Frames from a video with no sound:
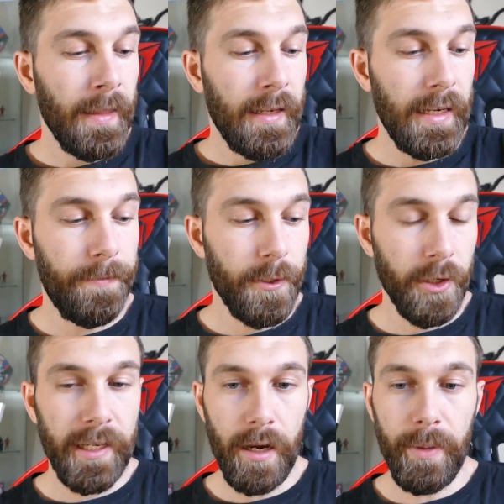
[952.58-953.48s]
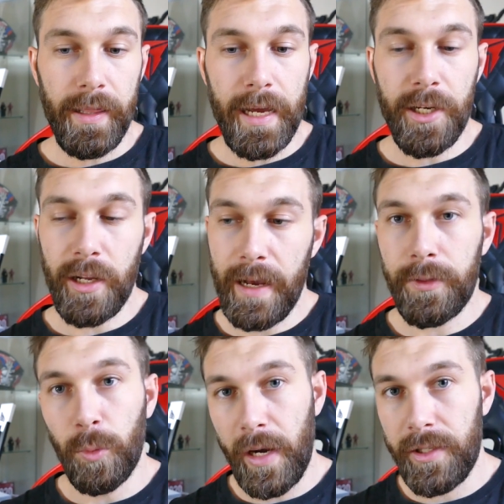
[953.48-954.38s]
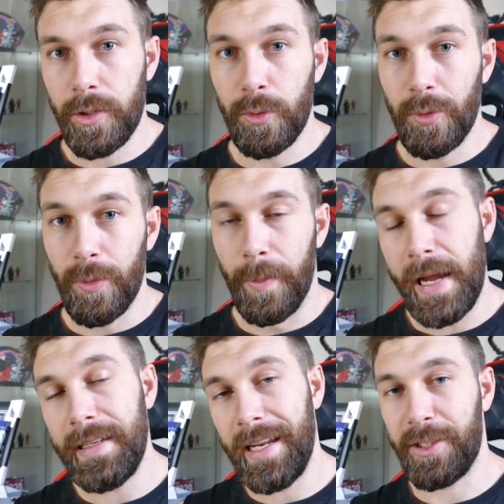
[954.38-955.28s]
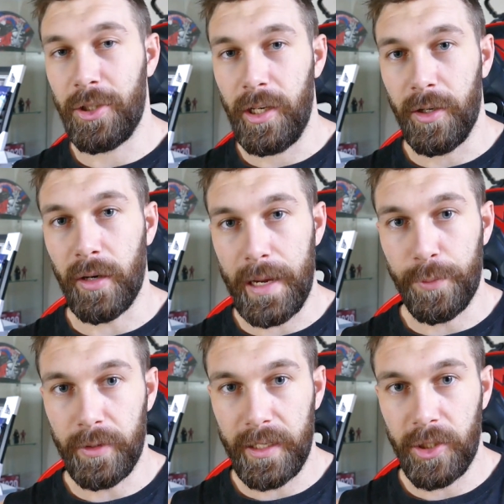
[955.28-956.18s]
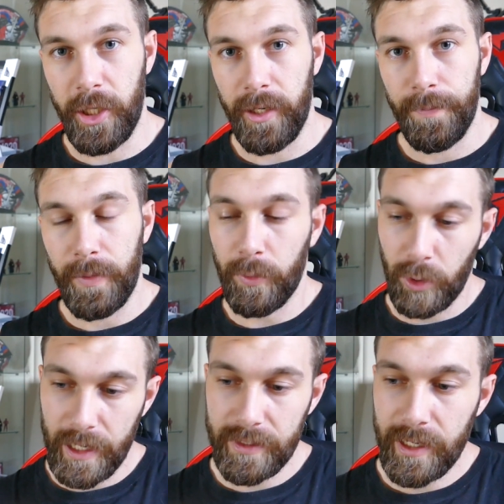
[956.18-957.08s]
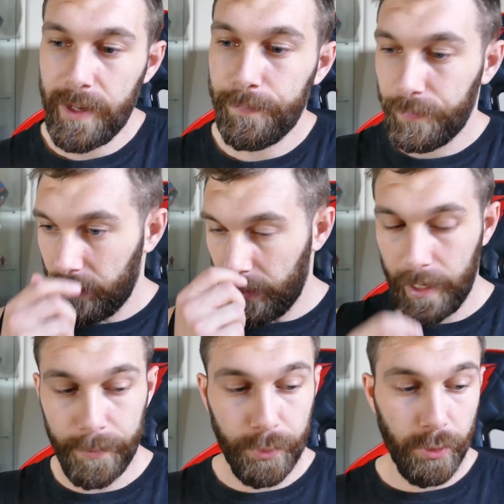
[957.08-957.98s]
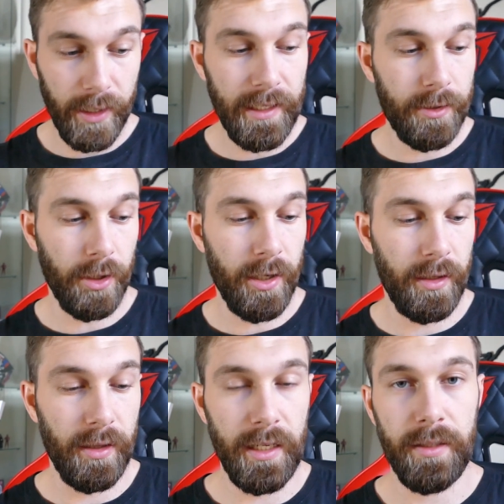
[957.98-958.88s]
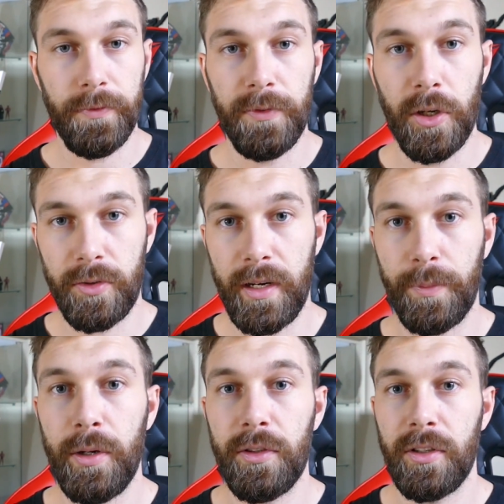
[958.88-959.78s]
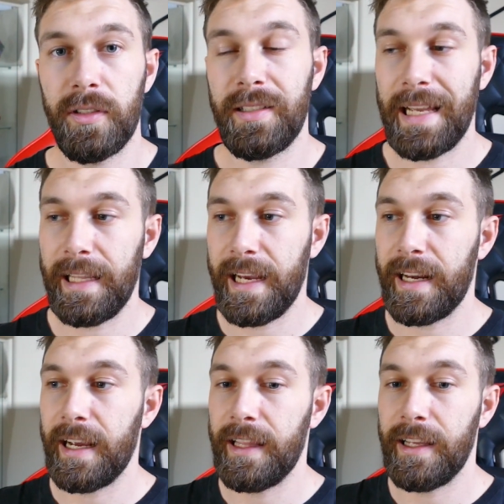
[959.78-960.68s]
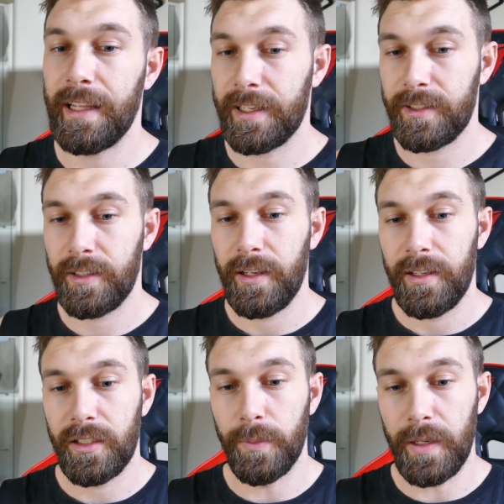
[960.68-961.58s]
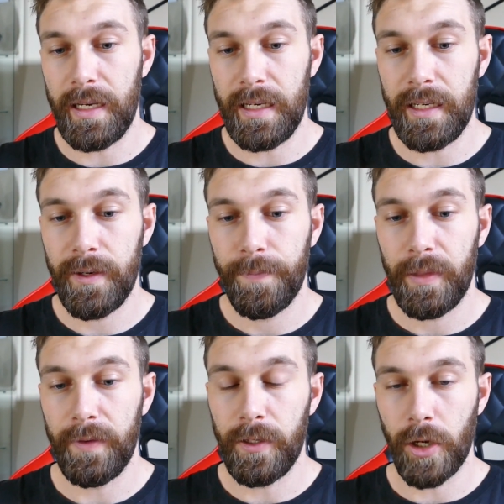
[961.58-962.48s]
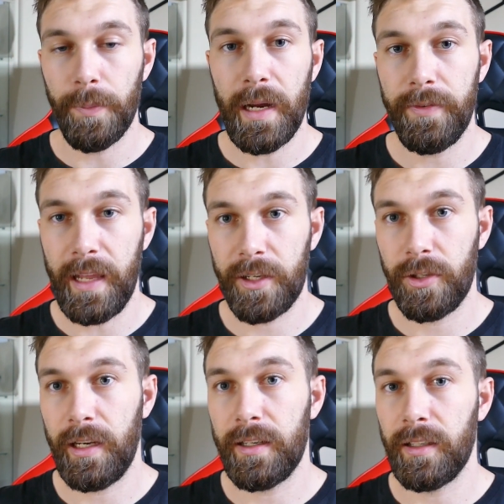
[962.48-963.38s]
If you don't care about that, you're going to have to wait till May next year or April next year. And why is that? I'm pretty certain that these first round of pre-orders are going to sell out, and then that's to be, if you don't pay for the extra to get